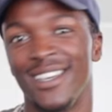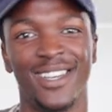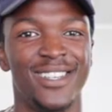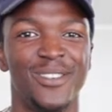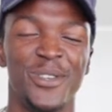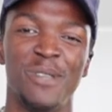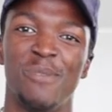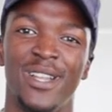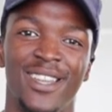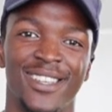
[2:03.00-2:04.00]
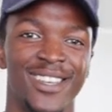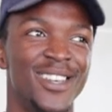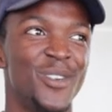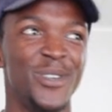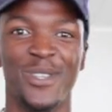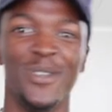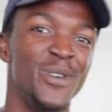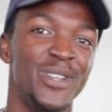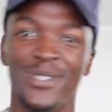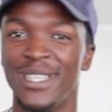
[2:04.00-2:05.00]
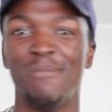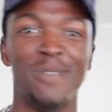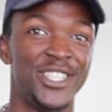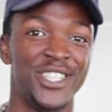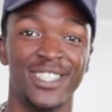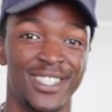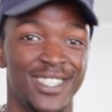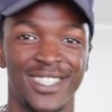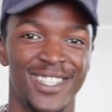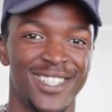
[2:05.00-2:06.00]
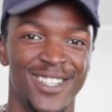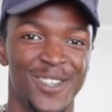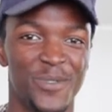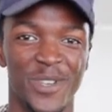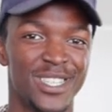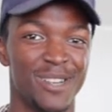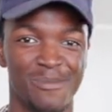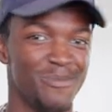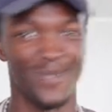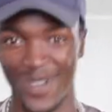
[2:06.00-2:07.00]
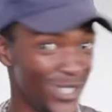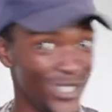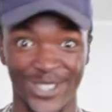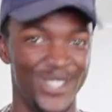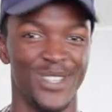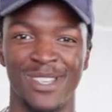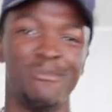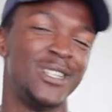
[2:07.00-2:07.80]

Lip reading: here in Unibell, like we're using machines, of which I'm not used to it.